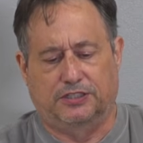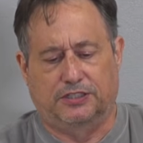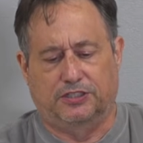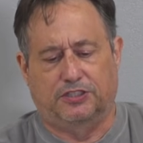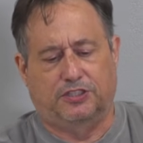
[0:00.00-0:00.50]

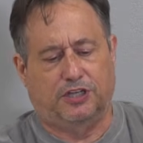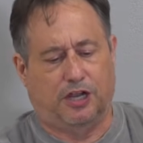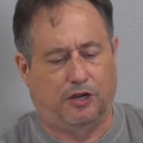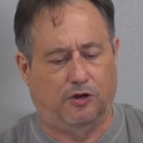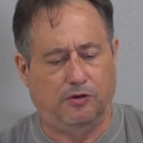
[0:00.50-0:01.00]

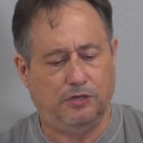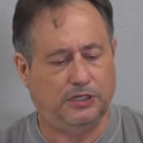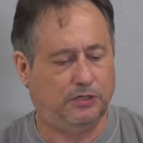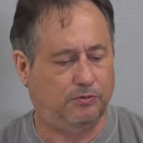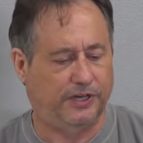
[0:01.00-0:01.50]
So
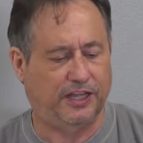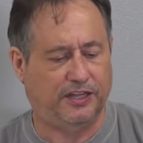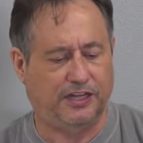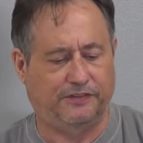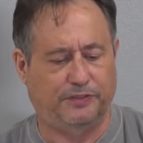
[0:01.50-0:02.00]
we're getting
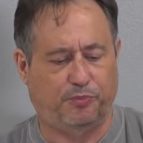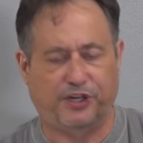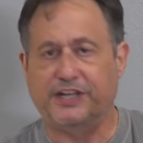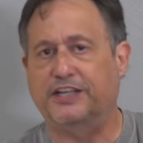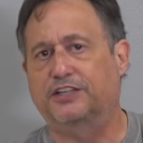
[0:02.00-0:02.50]
the oven
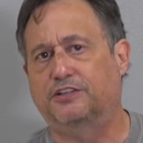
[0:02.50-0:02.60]
preheated to